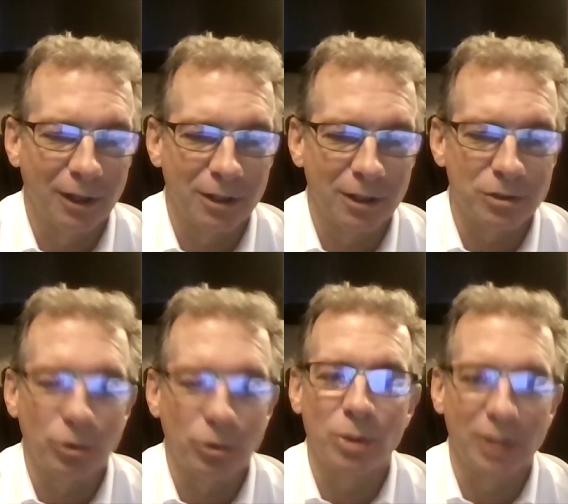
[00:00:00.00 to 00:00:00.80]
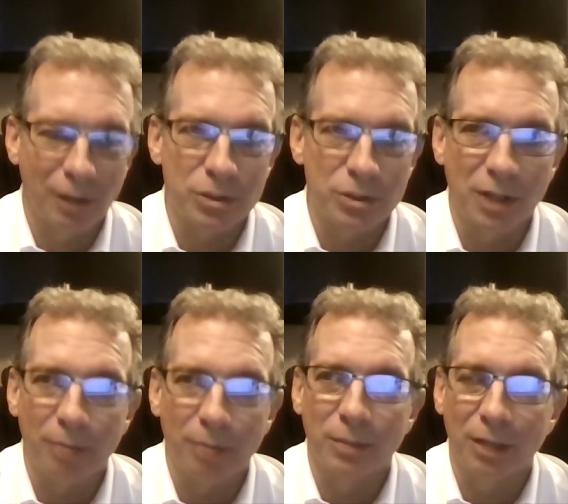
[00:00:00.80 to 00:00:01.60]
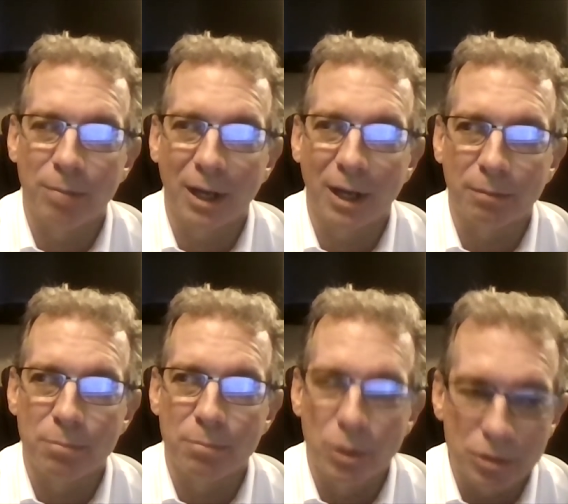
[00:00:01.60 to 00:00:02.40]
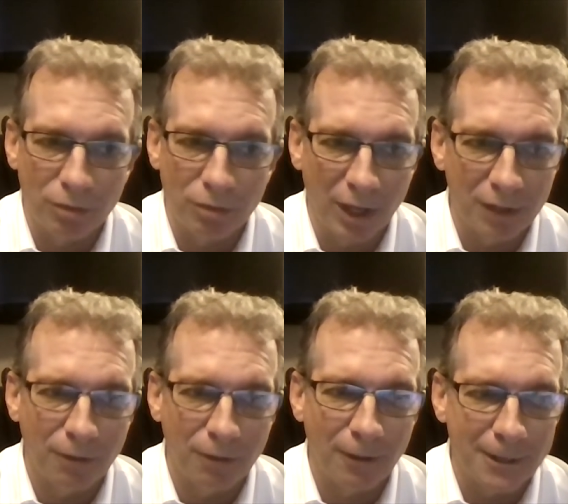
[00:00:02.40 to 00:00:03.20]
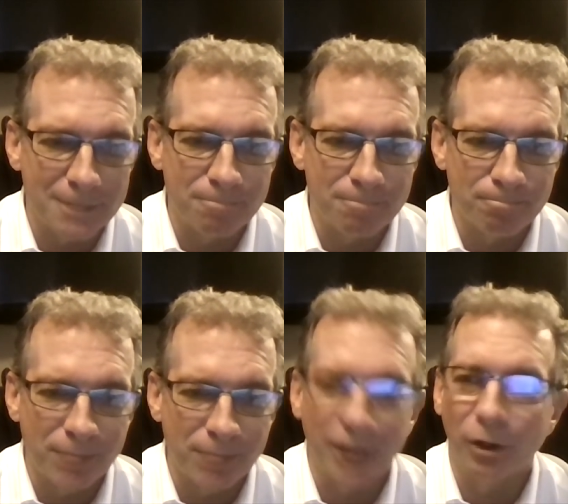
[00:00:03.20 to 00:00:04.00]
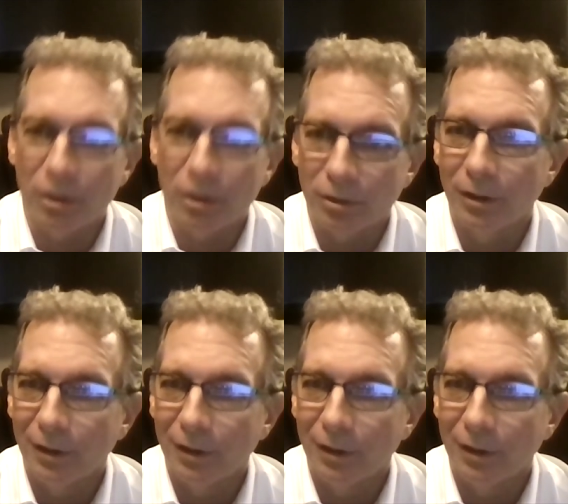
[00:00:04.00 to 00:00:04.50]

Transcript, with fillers: So of course I leveraged up, gave back most of that. That hurt.